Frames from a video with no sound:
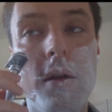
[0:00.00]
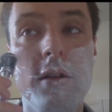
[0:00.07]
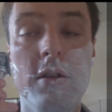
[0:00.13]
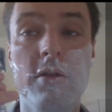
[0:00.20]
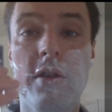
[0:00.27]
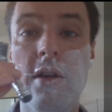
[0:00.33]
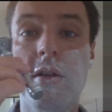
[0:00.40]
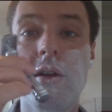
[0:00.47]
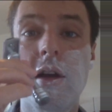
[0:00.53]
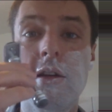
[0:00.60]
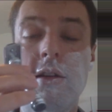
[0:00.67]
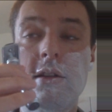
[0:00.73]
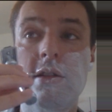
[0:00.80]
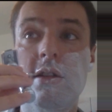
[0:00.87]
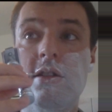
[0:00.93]
This
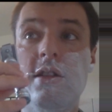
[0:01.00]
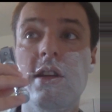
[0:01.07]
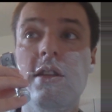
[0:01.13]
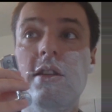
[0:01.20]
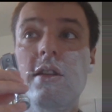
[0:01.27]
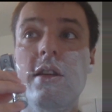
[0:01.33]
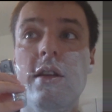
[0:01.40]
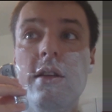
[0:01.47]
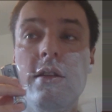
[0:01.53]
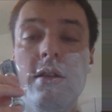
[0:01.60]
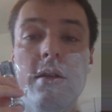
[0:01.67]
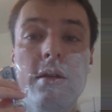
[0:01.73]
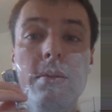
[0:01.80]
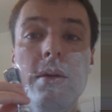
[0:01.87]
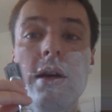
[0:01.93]
very, as I said at
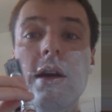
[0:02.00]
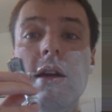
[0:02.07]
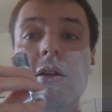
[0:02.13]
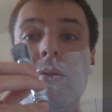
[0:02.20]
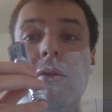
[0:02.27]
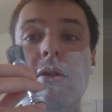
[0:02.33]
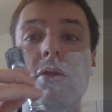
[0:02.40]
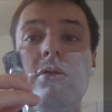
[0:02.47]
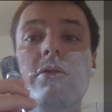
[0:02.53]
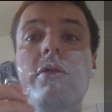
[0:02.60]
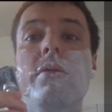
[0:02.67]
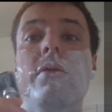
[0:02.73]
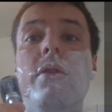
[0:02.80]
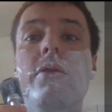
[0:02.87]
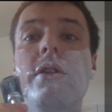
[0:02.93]
the beginning of,
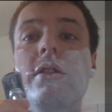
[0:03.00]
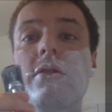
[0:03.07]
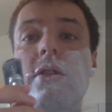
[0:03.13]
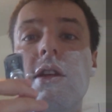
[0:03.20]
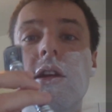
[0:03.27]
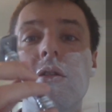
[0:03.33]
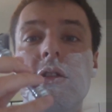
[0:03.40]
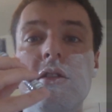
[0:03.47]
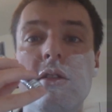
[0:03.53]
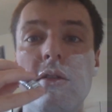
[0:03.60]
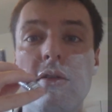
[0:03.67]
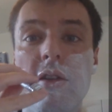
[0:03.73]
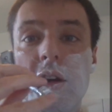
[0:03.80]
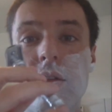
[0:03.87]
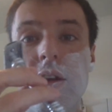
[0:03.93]
of this video, this is a
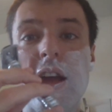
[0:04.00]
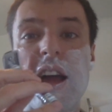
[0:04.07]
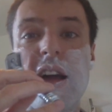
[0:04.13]
very